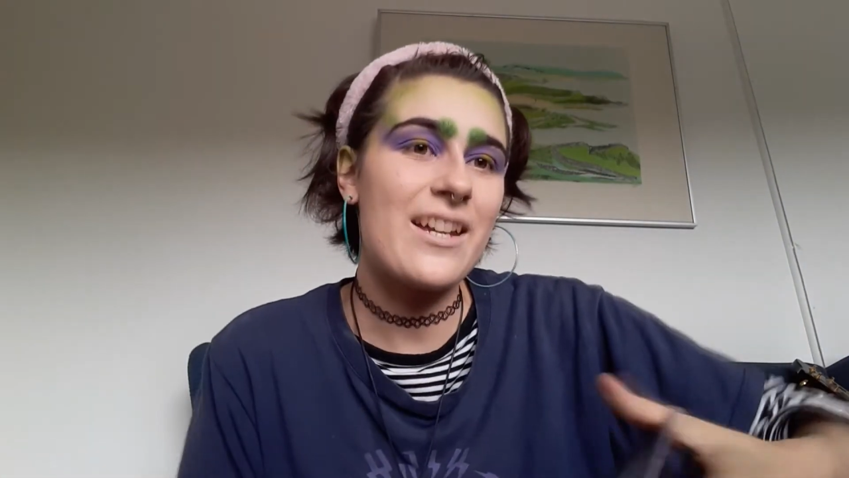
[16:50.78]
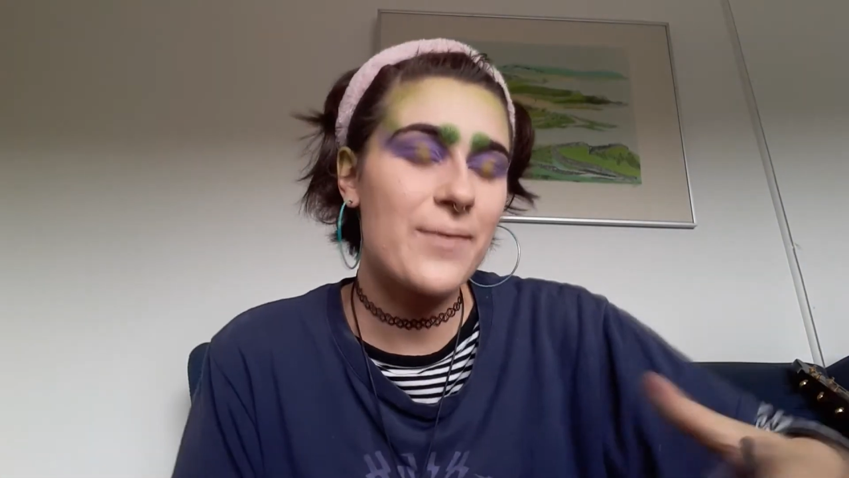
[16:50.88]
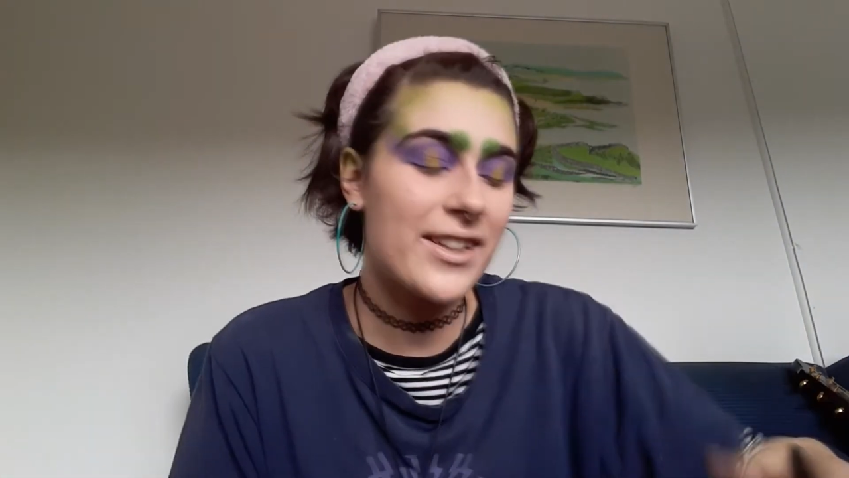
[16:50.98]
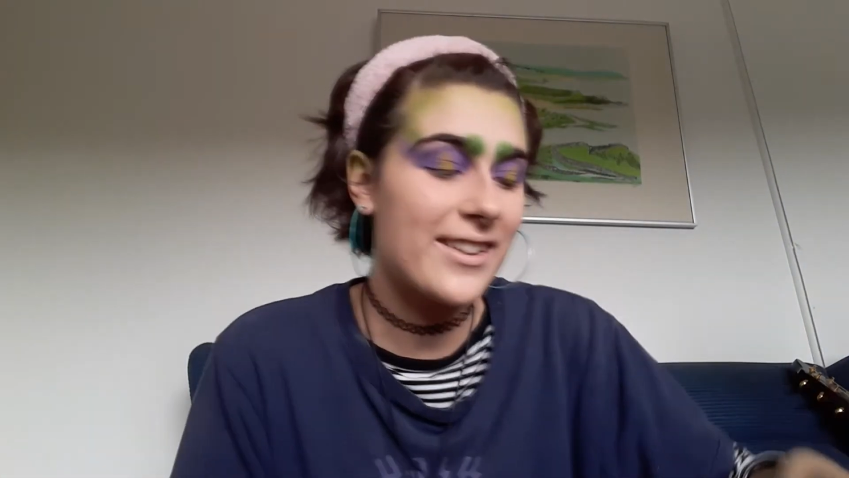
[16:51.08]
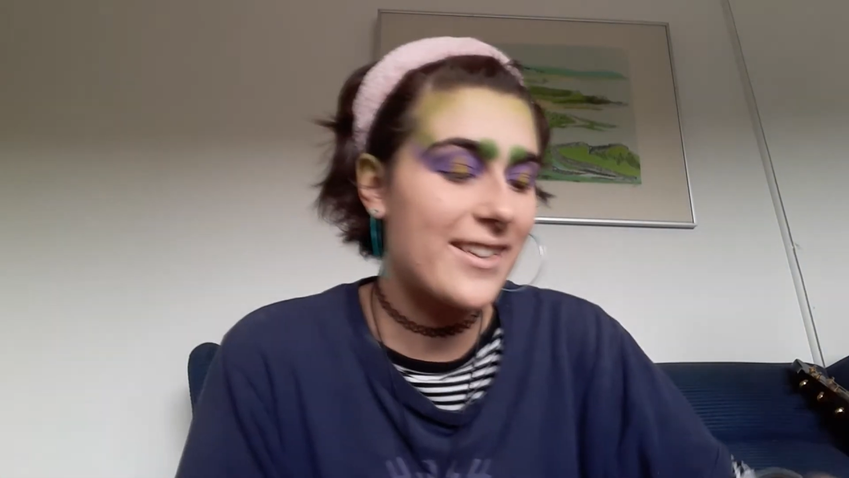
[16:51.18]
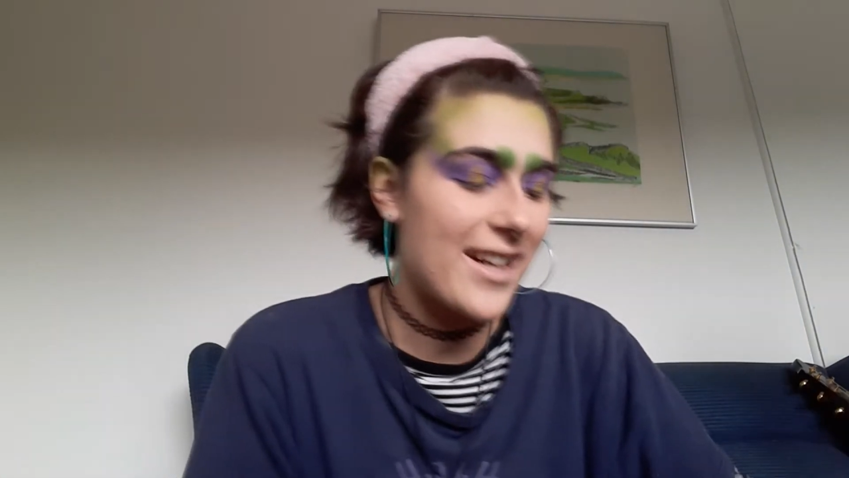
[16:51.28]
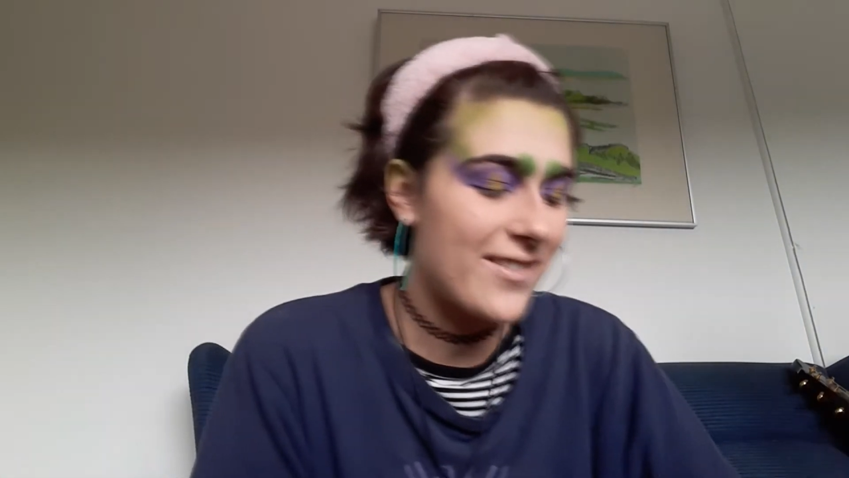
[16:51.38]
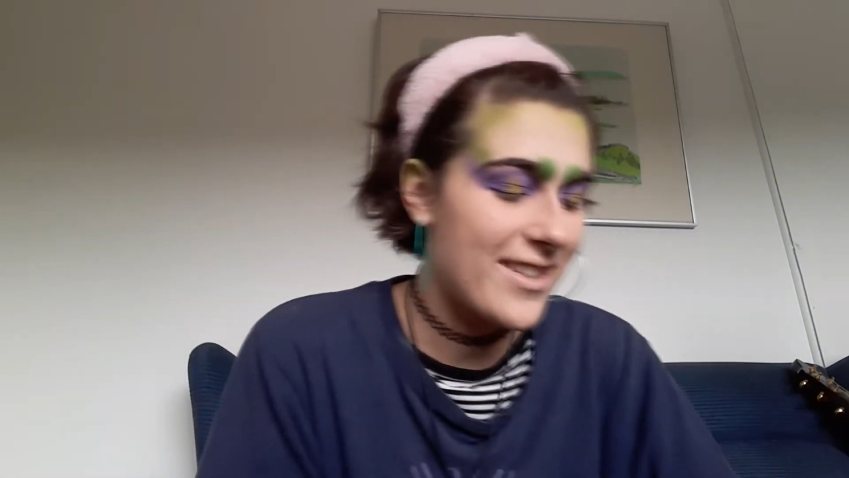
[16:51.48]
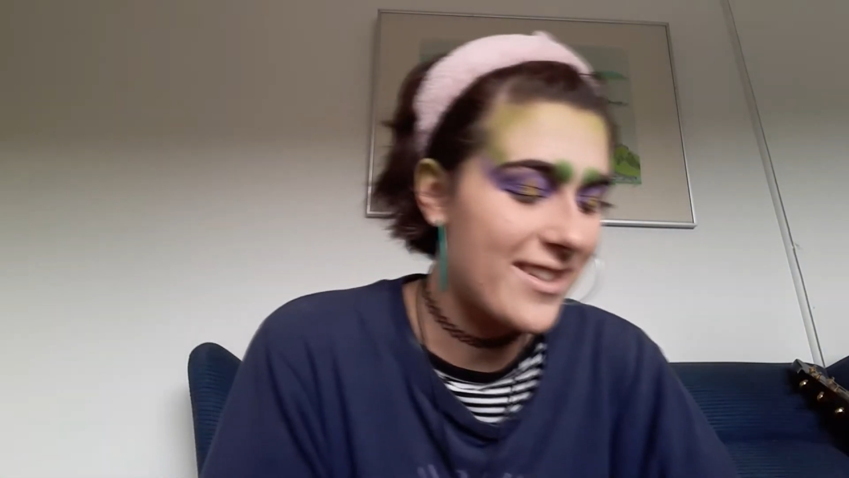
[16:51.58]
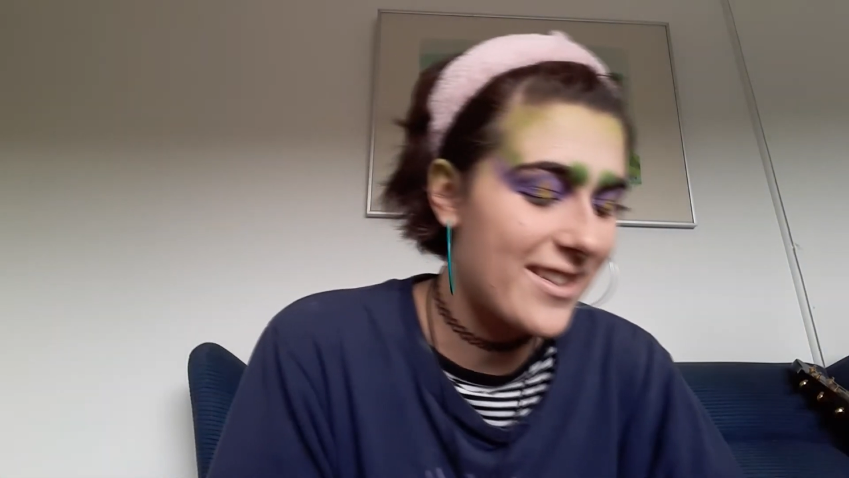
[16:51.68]
color I
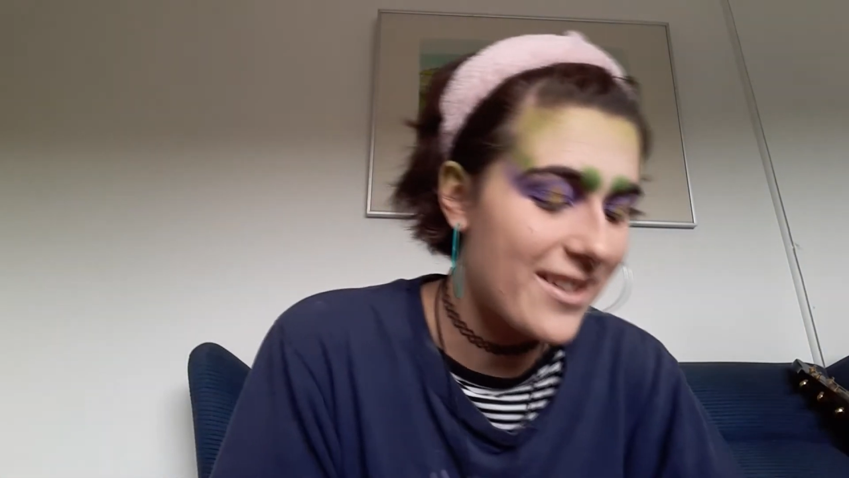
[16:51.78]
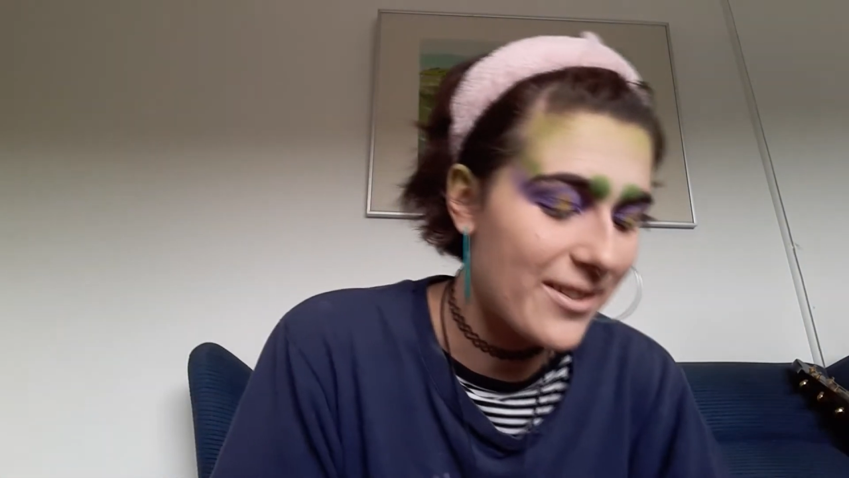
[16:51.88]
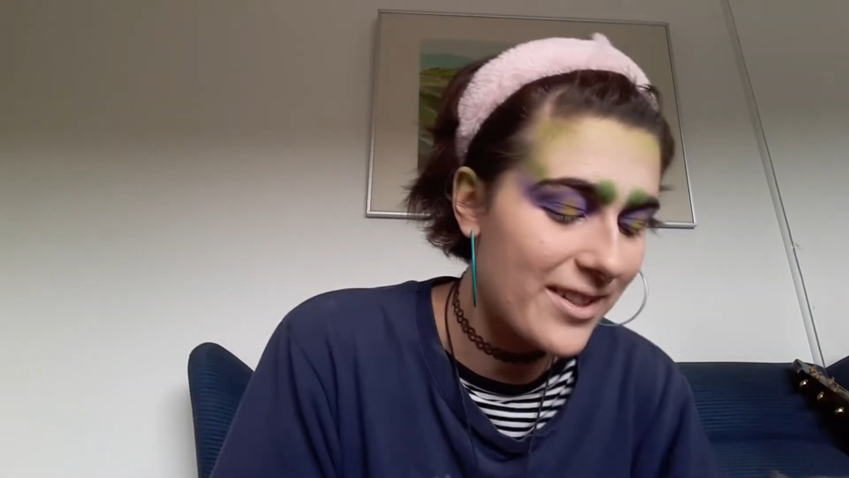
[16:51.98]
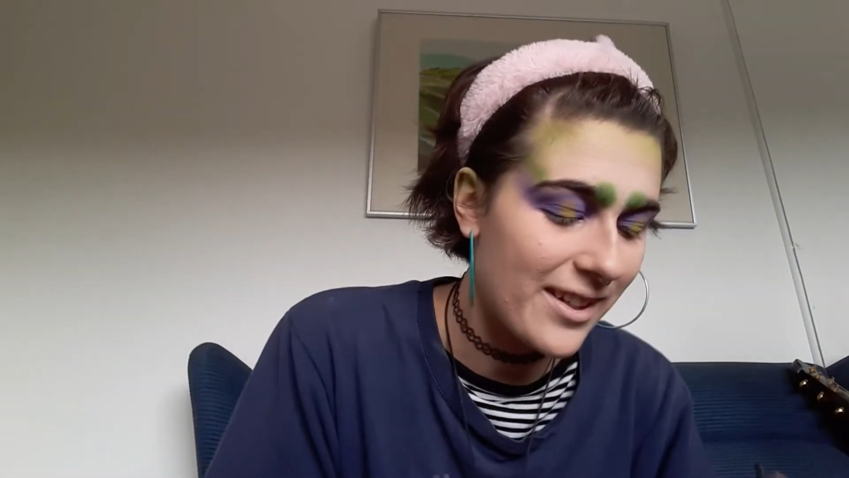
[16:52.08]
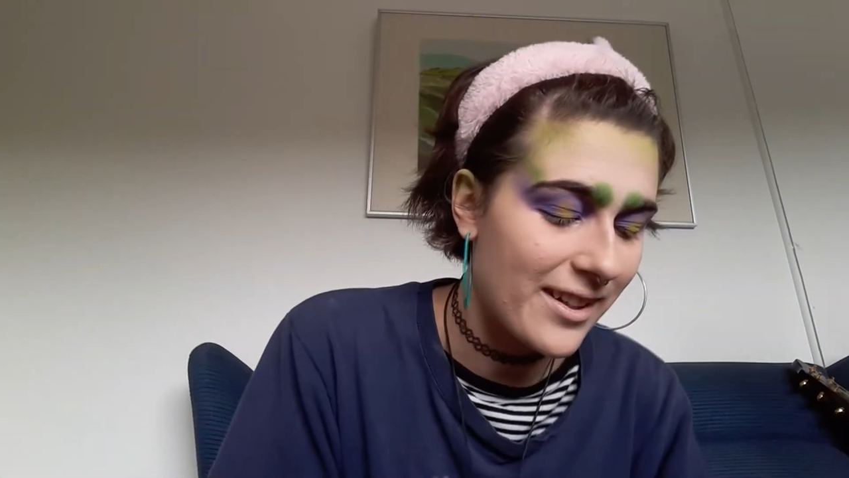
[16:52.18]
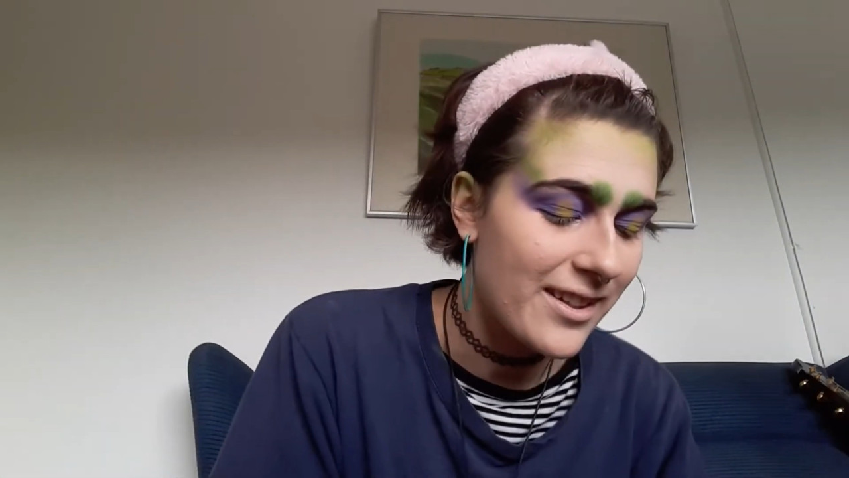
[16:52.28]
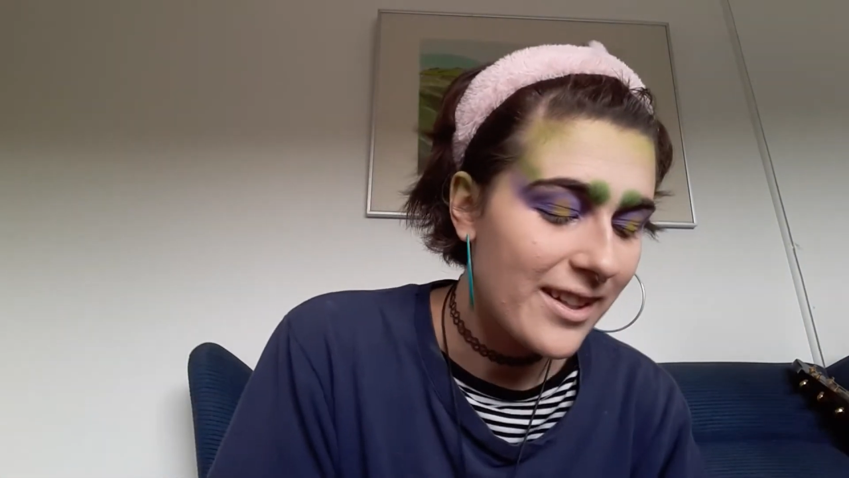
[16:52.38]
was just using,